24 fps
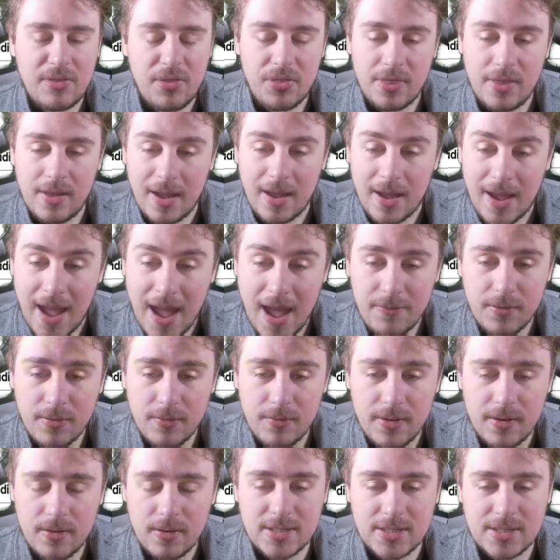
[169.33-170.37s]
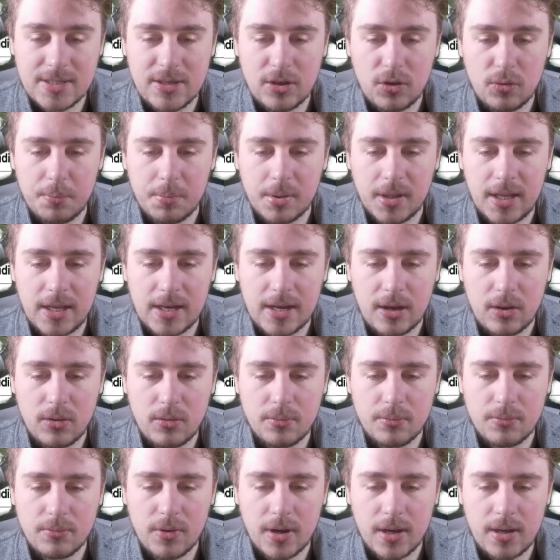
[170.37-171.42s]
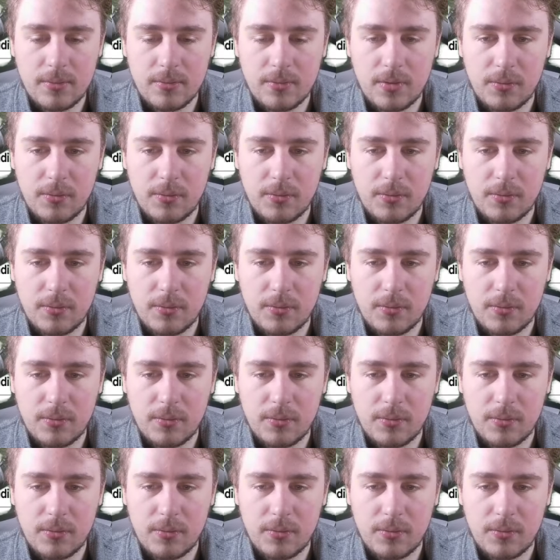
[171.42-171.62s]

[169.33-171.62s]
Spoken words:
Half of it still played out, right?